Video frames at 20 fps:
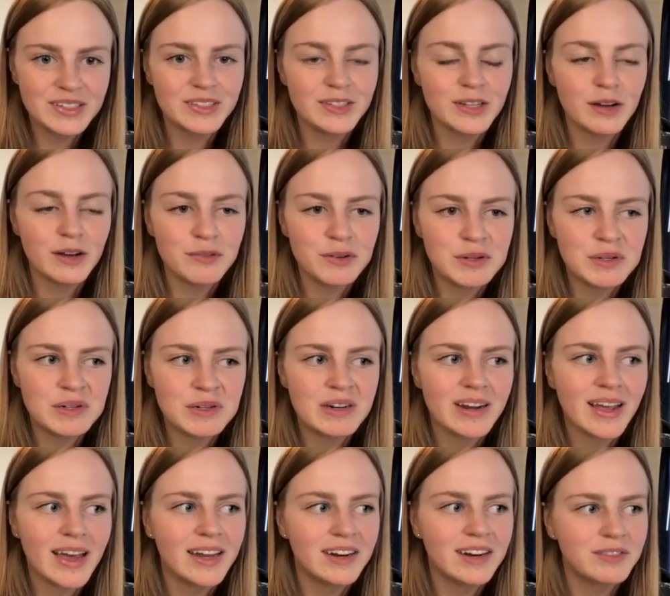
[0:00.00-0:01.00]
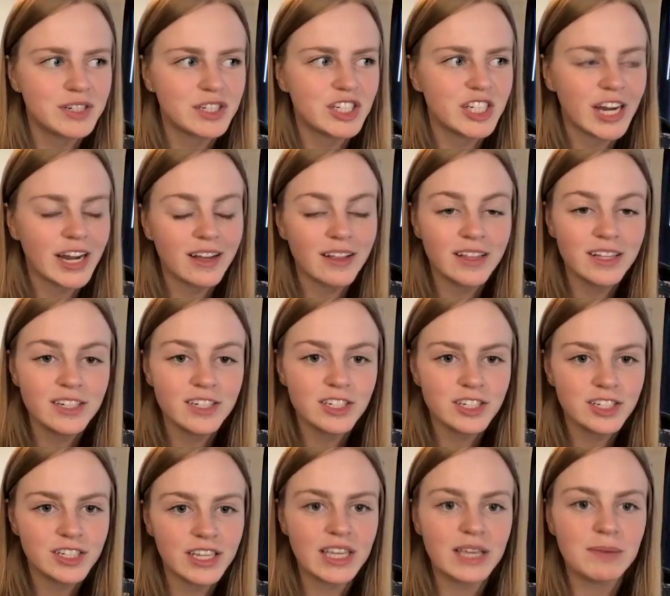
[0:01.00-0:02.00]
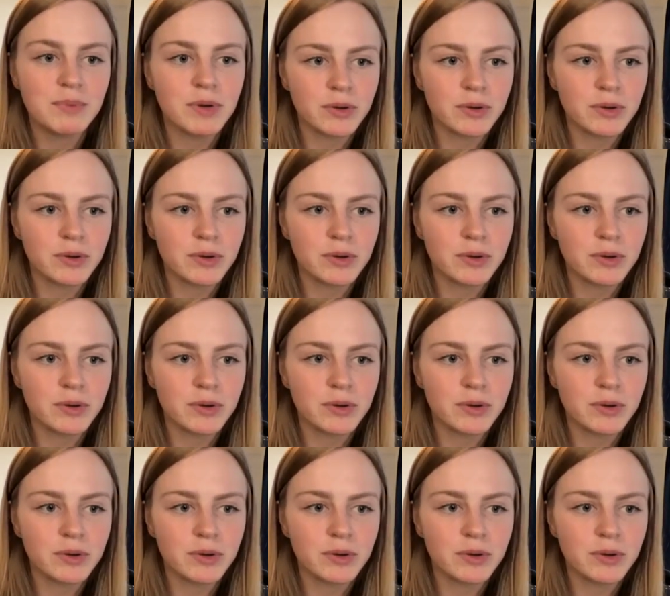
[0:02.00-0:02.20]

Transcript: it's often kind of a challenge to keep